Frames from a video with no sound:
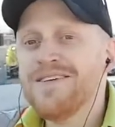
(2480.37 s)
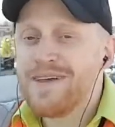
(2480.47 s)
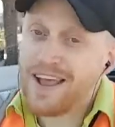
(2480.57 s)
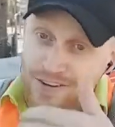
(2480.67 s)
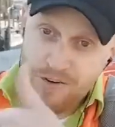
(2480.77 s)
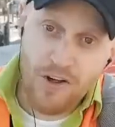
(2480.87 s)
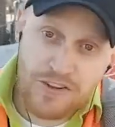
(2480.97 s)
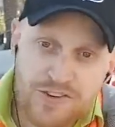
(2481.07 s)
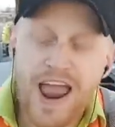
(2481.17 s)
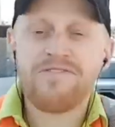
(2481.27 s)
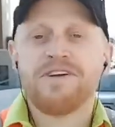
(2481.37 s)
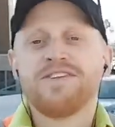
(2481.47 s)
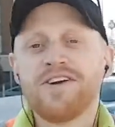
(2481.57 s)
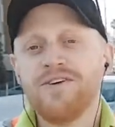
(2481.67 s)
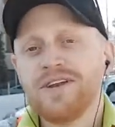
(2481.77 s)
because of all the traffic
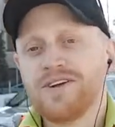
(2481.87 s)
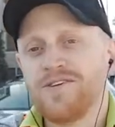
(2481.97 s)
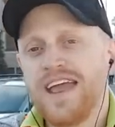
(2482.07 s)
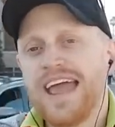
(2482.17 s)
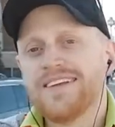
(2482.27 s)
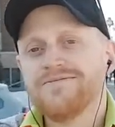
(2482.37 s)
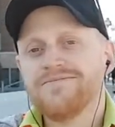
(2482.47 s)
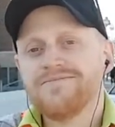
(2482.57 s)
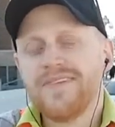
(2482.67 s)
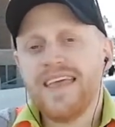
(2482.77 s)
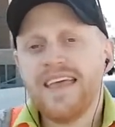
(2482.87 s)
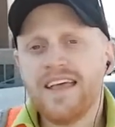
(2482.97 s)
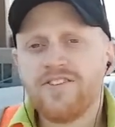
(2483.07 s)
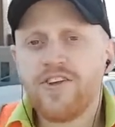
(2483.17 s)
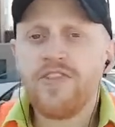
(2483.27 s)
they're going to
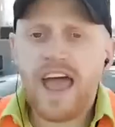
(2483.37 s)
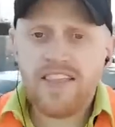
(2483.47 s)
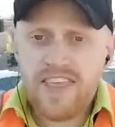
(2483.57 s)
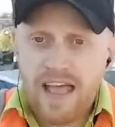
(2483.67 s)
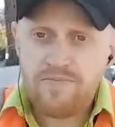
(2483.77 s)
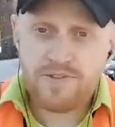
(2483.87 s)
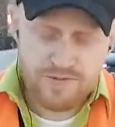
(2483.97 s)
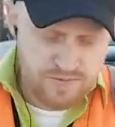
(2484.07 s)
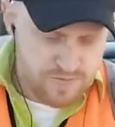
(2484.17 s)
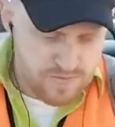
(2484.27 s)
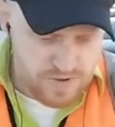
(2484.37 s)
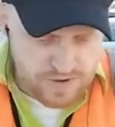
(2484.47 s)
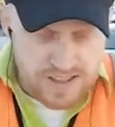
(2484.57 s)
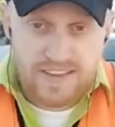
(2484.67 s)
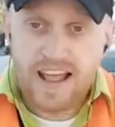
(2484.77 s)
create. So that that's you
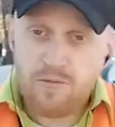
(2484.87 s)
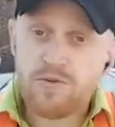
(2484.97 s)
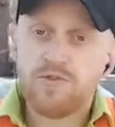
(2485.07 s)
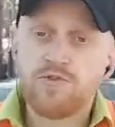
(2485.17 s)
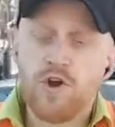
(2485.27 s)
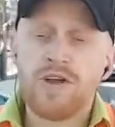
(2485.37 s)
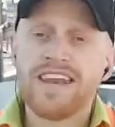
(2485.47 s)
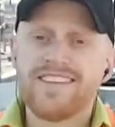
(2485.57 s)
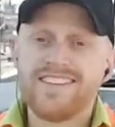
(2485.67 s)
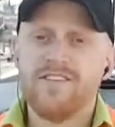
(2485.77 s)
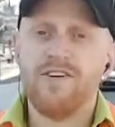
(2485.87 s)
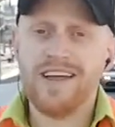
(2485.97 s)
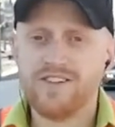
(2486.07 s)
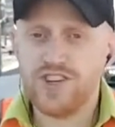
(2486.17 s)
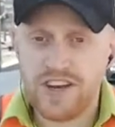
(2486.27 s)
get, that you'd go get a civil
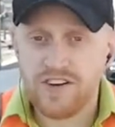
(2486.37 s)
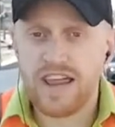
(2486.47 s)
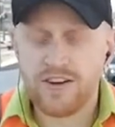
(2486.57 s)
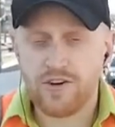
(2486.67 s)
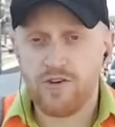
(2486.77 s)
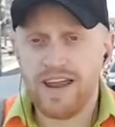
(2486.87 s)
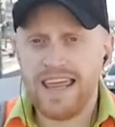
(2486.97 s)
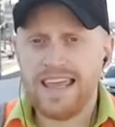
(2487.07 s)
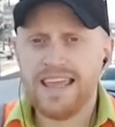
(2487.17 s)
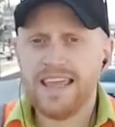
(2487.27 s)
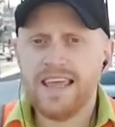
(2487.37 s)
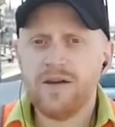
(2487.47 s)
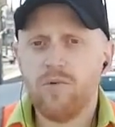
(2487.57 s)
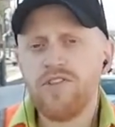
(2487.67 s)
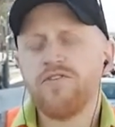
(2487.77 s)
engineering degree
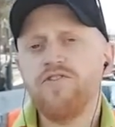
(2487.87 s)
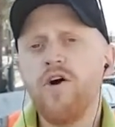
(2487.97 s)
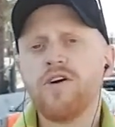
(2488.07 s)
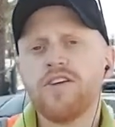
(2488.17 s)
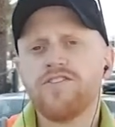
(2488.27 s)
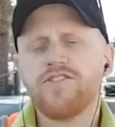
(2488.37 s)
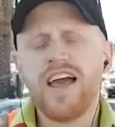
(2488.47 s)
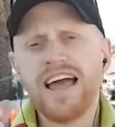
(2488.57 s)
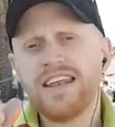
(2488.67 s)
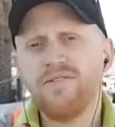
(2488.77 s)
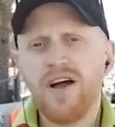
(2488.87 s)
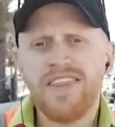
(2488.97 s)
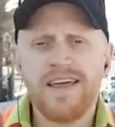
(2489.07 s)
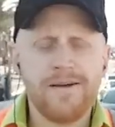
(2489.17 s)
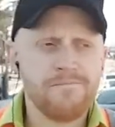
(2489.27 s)
with a focus kind of on
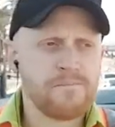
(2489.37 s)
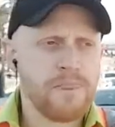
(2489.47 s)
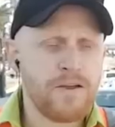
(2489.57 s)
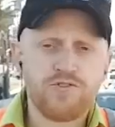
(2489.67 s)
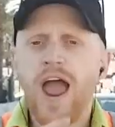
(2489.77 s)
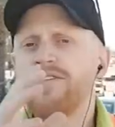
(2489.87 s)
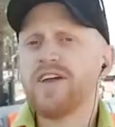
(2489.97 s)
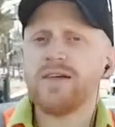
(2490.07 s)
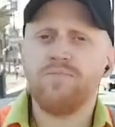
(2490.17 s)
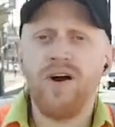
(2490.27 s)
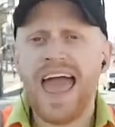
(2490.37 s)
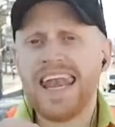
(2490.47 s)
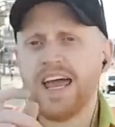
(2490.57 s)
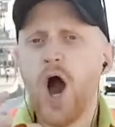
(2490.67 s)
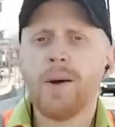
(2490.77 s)
the traffic and
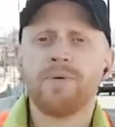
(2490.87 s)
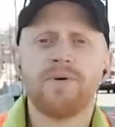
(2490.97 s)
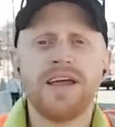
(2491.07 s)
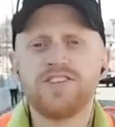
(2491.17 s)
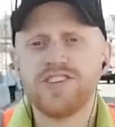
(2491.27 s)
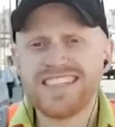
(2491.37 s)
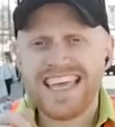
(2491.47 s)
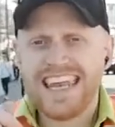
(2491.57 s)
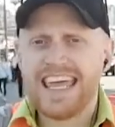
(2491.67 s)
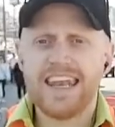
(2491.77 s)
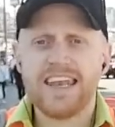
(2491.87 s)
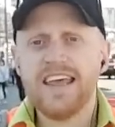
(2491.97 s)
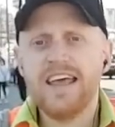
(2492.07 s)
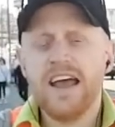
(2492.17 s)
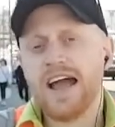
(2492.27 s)
planning, operations, getting in and
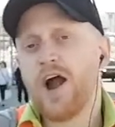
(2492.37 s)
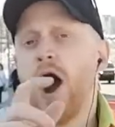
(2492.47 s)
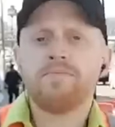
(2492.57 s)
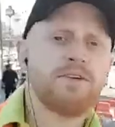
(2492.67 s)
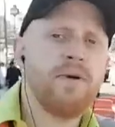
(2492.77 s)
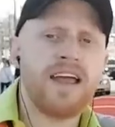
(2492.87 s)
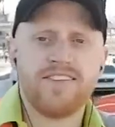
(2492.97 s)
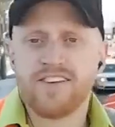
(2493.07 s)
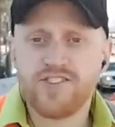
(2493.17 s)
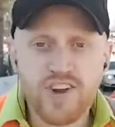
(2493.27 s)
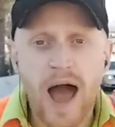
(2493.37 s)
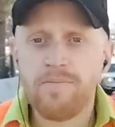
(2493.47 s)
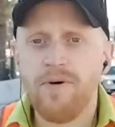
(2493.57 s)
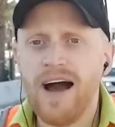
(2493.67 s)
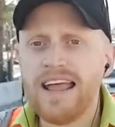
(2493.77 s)
like optimizing
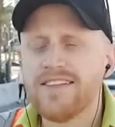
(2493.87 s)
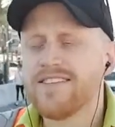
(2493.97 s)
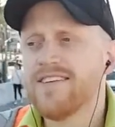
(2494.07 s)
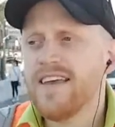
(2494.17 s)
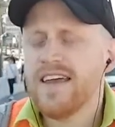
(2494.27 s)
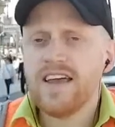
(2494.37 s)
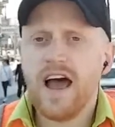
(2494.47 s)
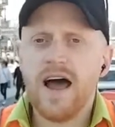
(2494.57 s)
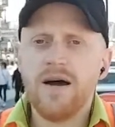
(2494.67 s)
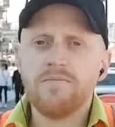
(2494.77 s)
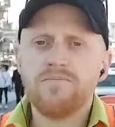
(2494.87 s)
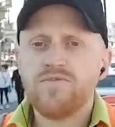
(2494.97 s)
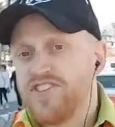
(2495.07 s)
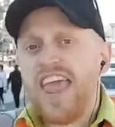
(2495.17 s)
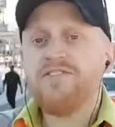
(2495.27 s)
stoplights. Um,
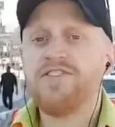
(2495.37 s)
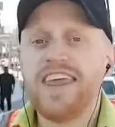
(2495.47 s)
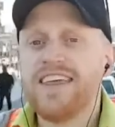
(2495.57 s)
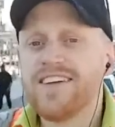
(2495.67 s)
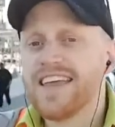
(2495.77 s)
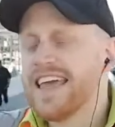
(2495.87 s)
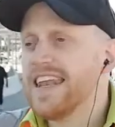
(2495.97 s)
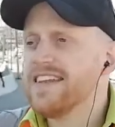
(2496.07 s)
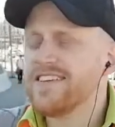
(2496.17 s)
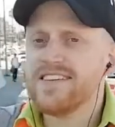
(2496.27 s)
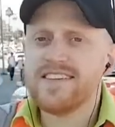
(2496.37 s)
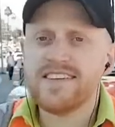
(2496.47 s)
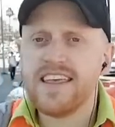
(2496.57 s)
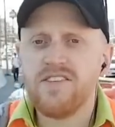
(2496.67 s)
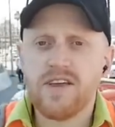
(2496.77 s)
safety, you could get into
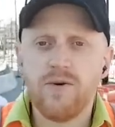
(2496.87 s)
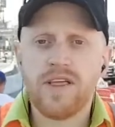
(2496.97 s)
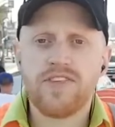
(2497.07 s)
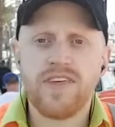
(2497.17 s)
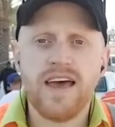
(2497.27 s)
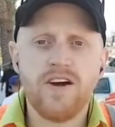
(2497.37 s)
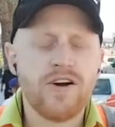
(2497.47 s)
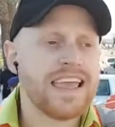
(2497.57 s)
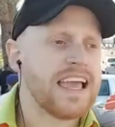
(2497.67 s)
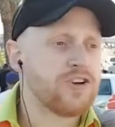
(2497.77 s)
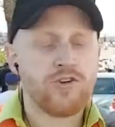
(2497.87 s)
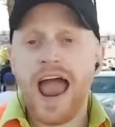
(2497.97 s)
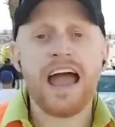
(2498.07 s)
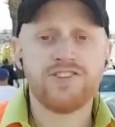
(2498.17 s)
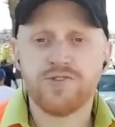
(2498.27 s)
dealing with uh, looking at
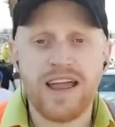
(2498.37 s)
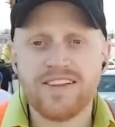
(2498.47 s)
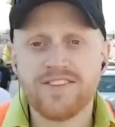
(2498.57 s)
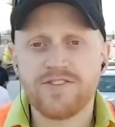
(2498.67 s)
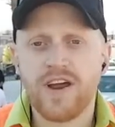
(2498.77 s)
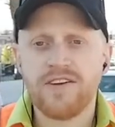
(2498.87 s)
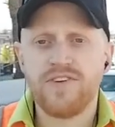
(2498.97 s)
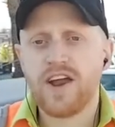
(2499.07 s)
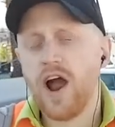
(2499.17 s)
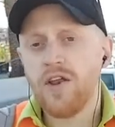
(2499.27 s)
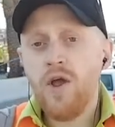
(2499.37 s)
crash rates and trying to figure out